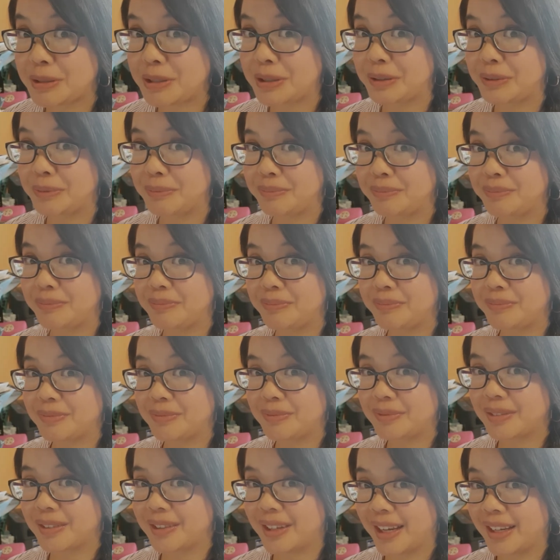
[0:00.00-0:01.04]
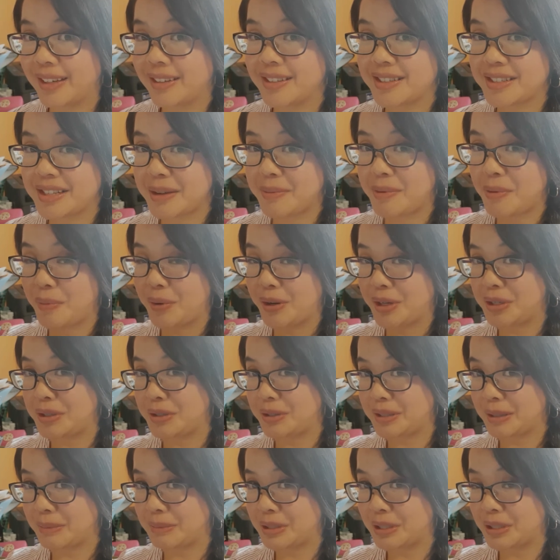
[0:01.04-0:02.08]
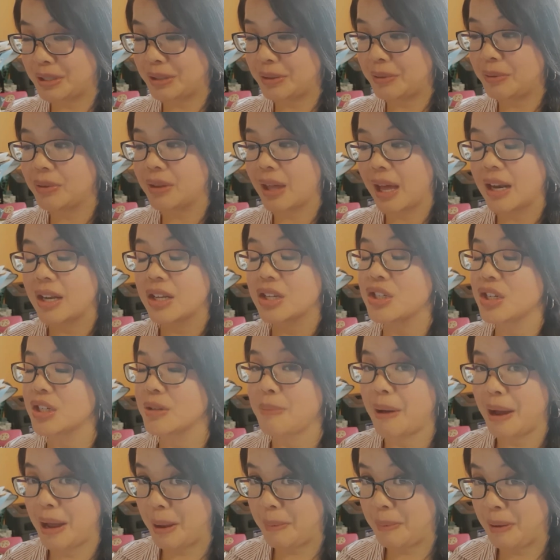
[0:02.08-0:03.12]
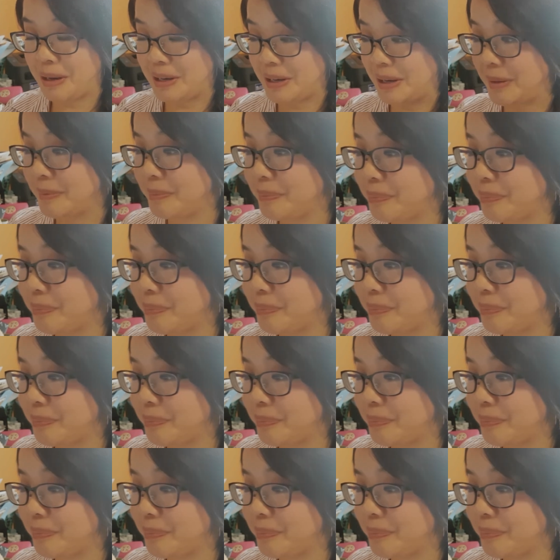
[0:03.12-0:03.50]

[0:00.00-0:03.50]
to you. Okay, disclaimer, what you do is up to you. That is just my opinion.